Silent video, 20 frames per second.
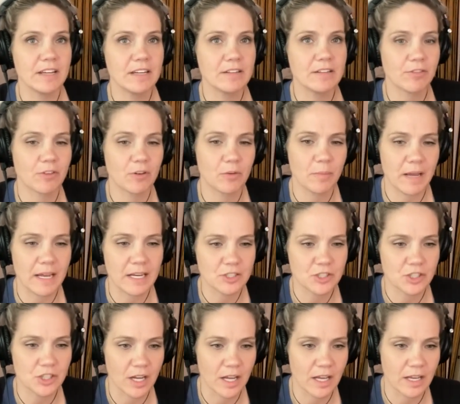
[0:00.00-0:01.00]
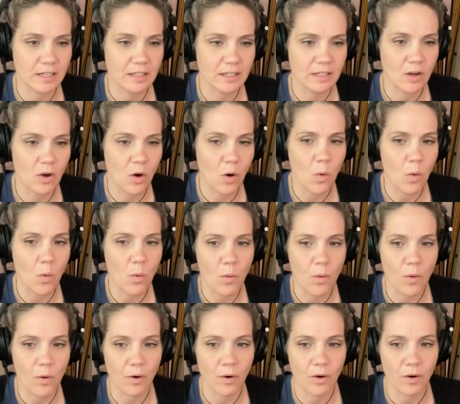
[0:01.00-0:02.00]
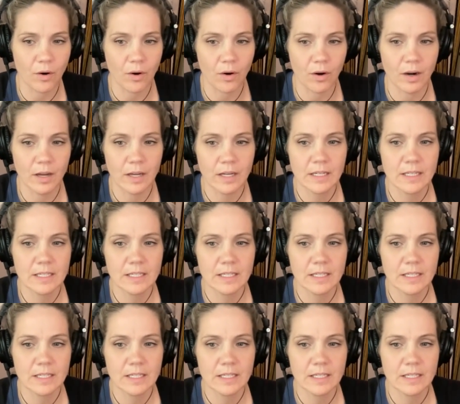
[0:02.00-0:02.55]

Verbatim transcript: information or